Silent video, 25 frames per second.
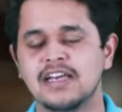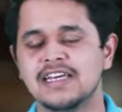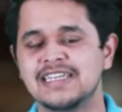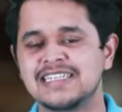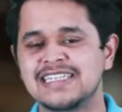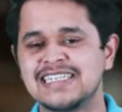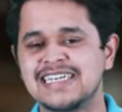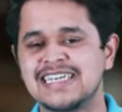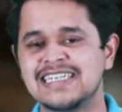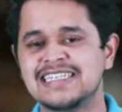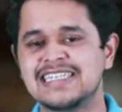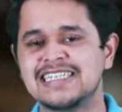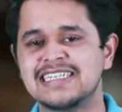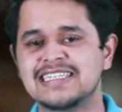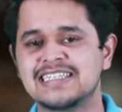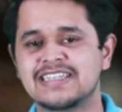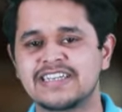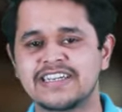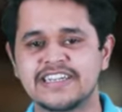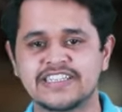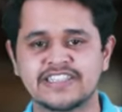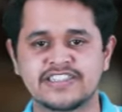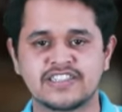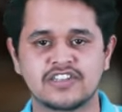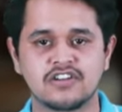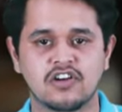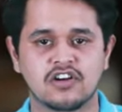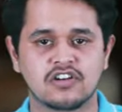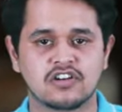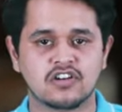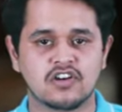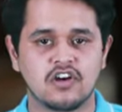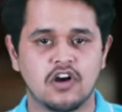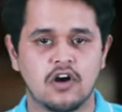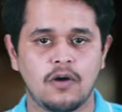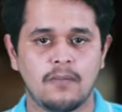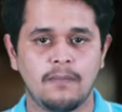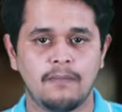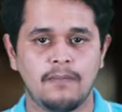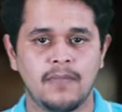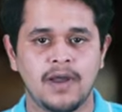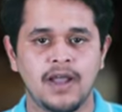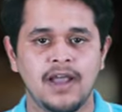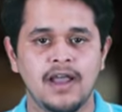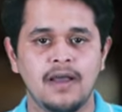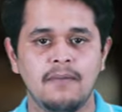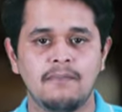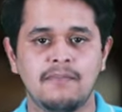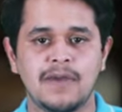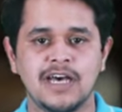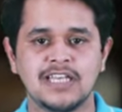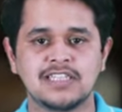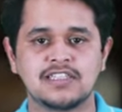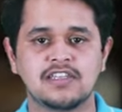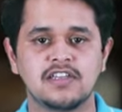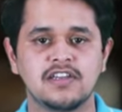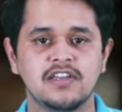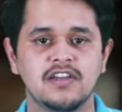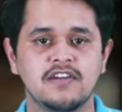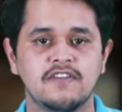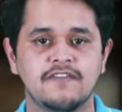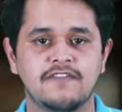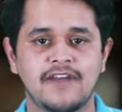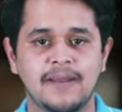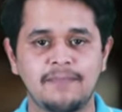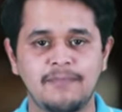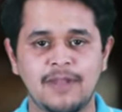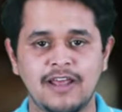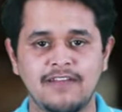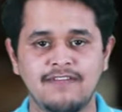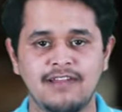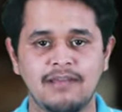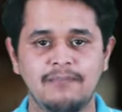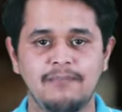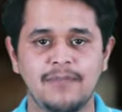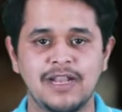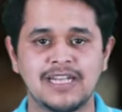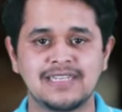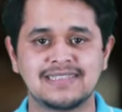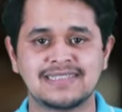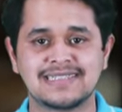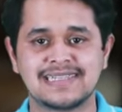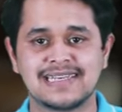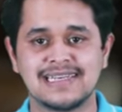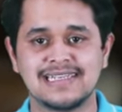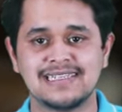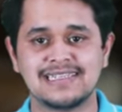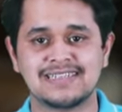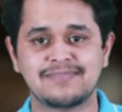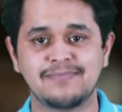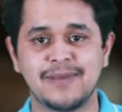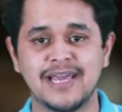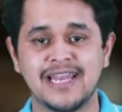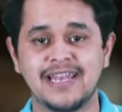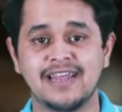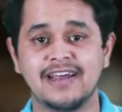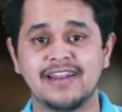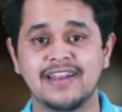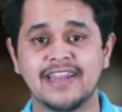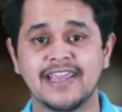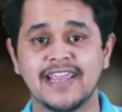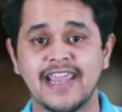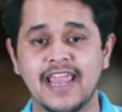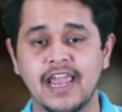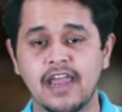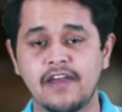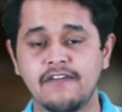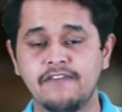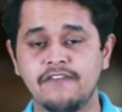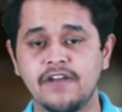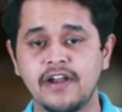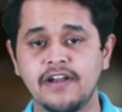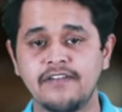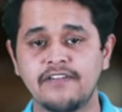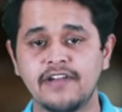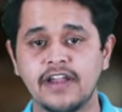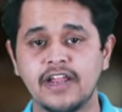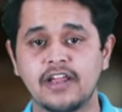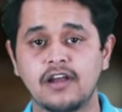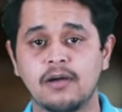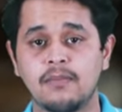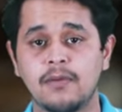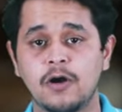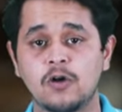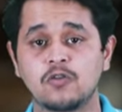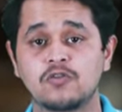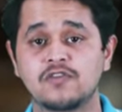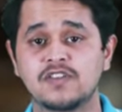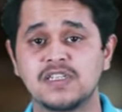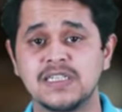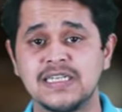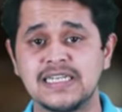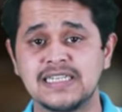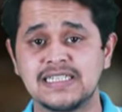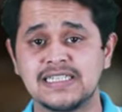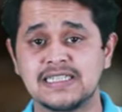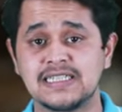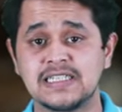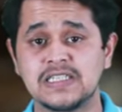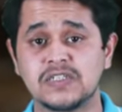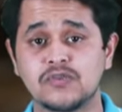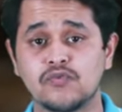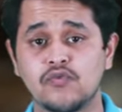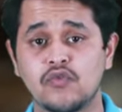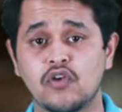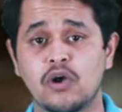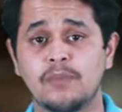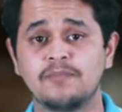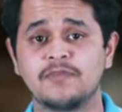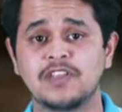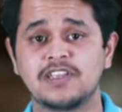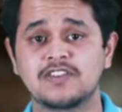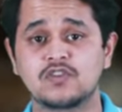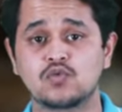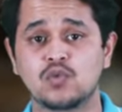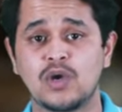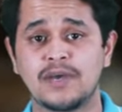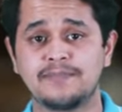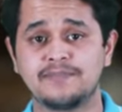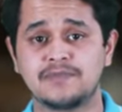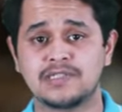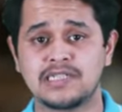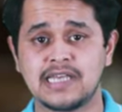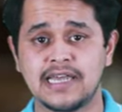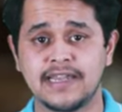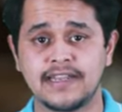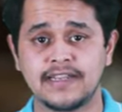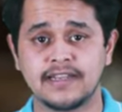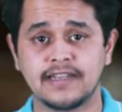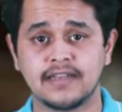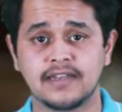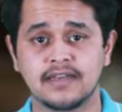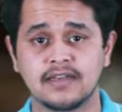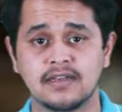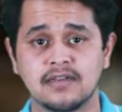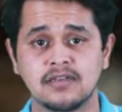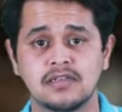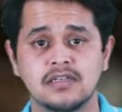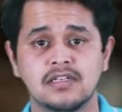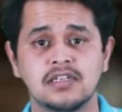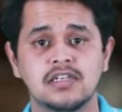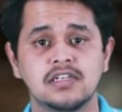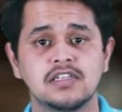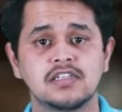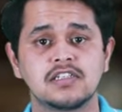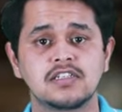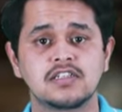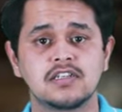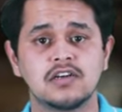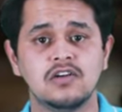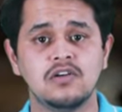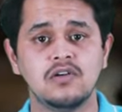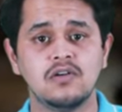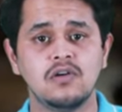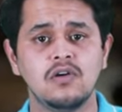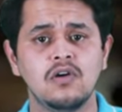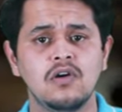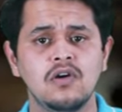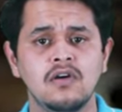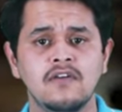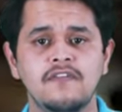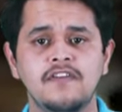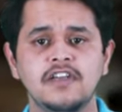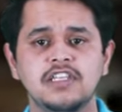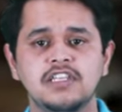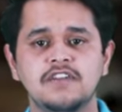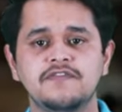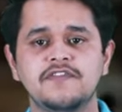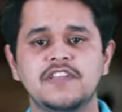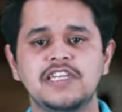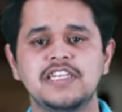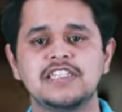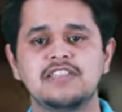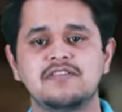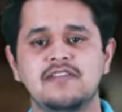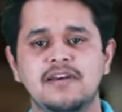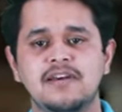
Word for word: CSSTricks.com. Master your web development skills by learning every trick about CSS from this website. So, which of these